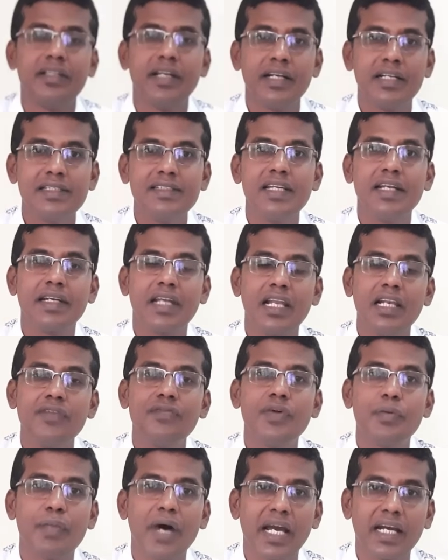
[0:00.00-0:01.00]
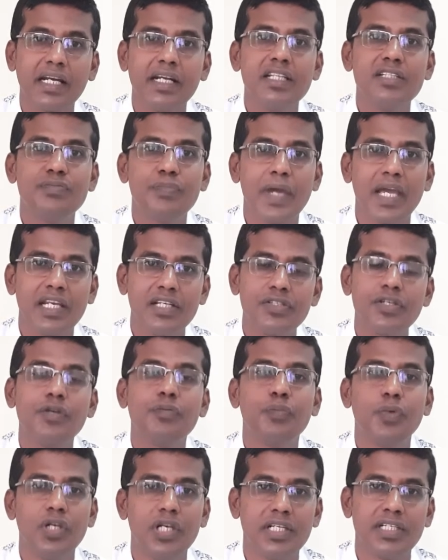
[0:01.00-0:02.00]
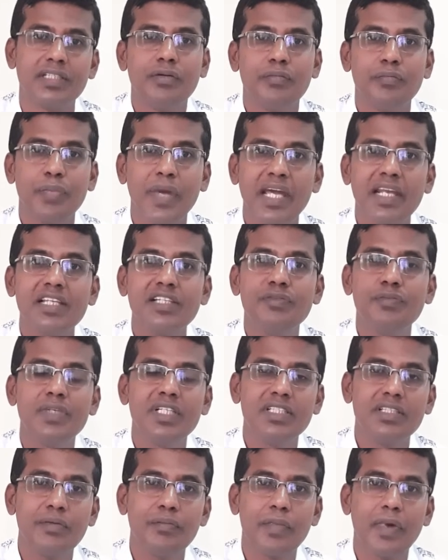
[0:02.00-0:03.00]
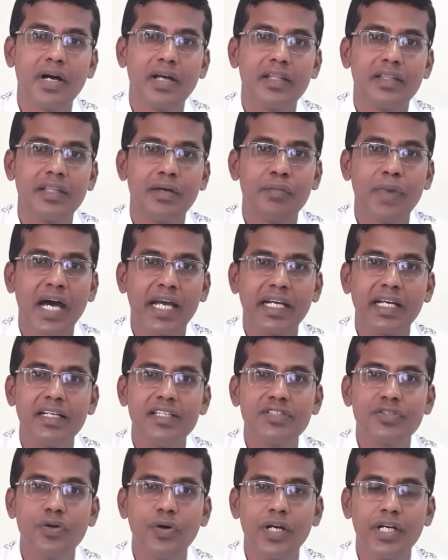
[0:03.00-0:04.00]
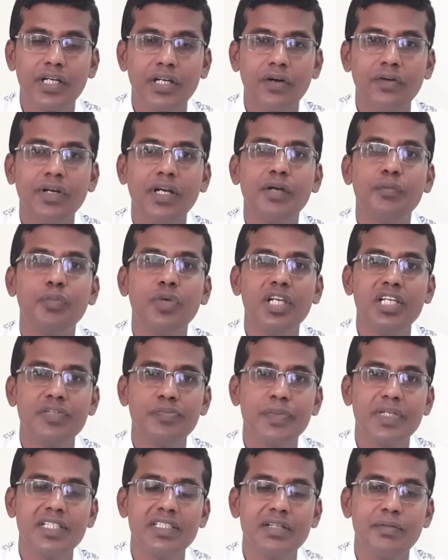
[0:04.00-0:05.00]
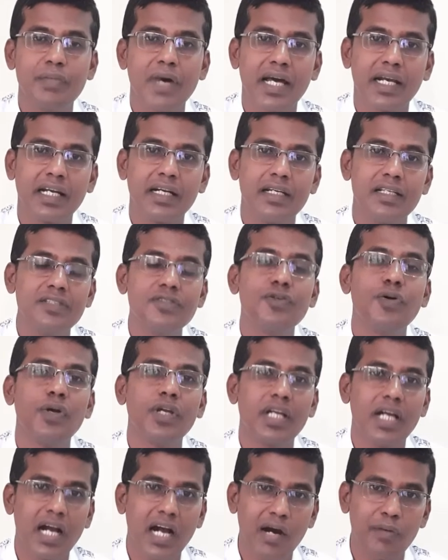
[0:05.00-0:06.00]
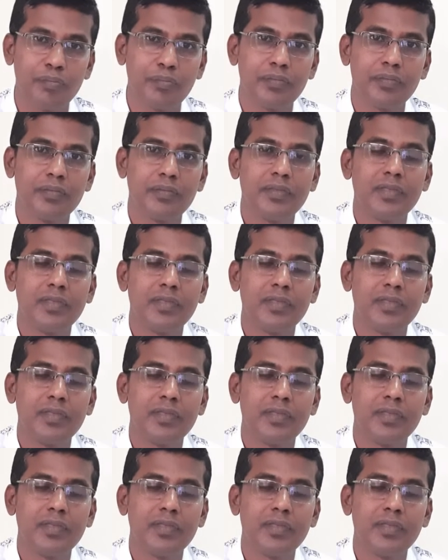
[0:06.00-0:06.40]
That is, they tell if the market is bearish or bullish. Bearish means the market is going down and bullish means the market is going up.